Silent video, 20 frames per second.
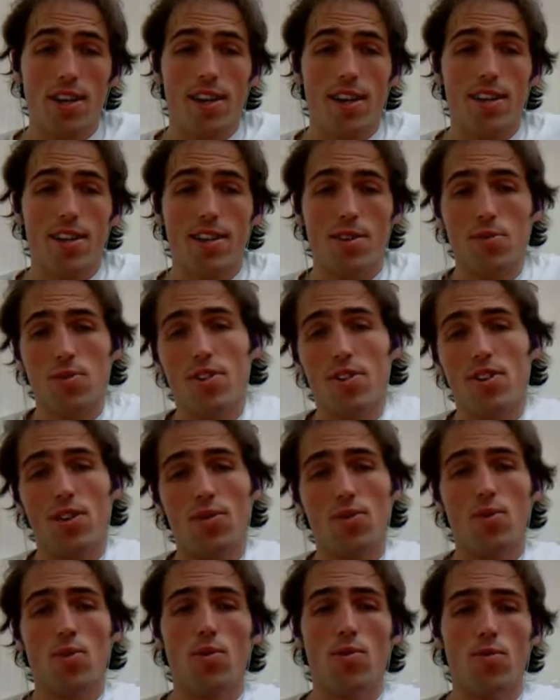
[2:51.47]
I think it's very
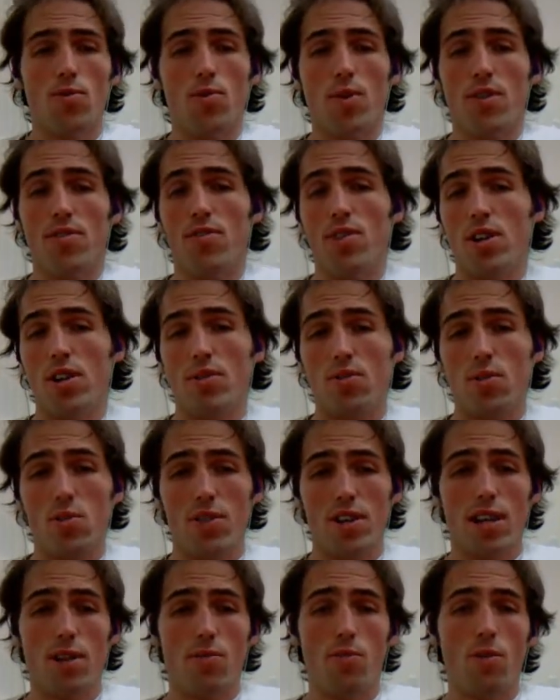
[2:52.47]

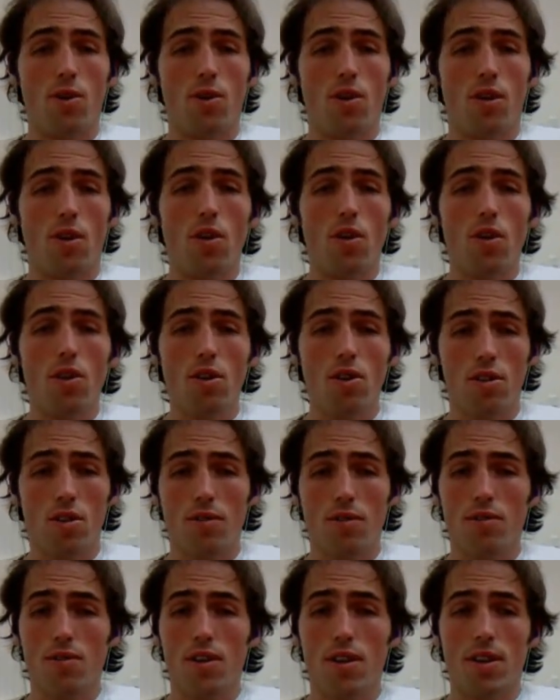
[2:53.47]
difficult now for all
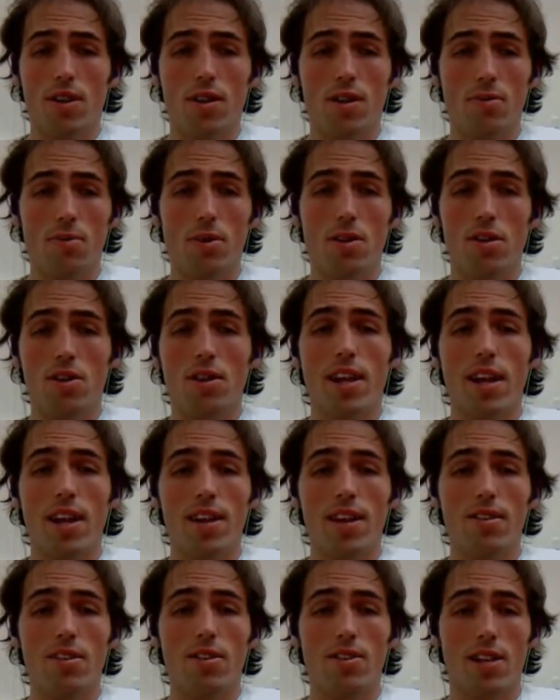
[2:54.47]
of the middle
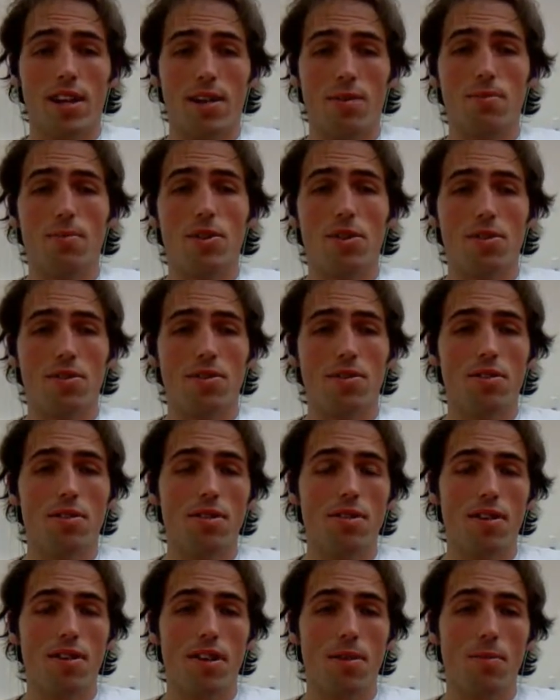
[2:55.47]
class or like middle
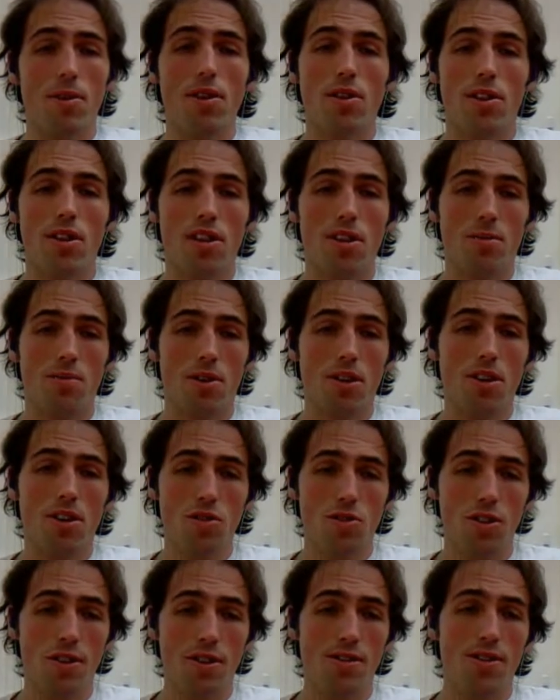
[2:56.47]
income
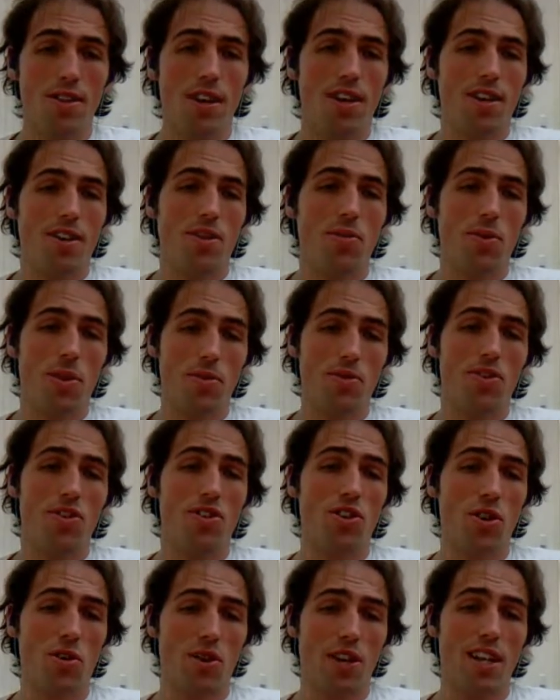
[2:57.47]
countries to be able to
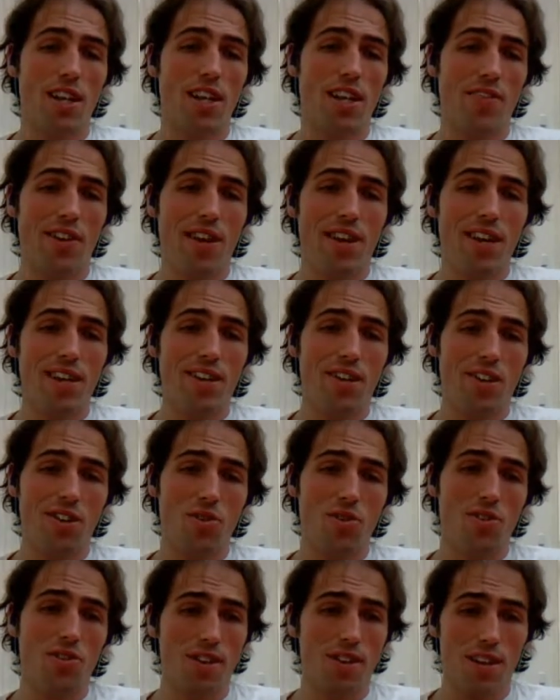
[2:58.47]
donate and give aid to
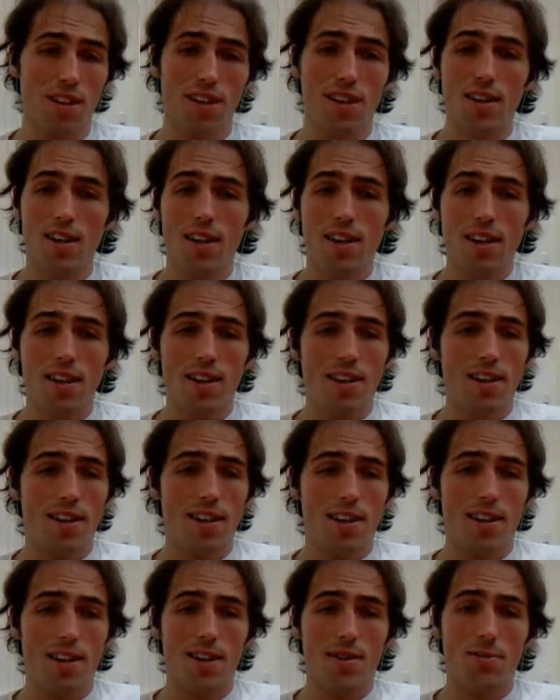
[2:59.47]
countries like
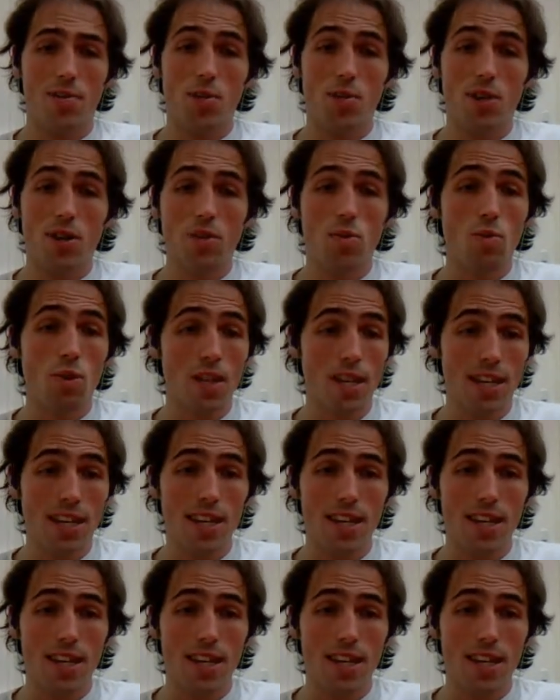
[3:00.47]
who really need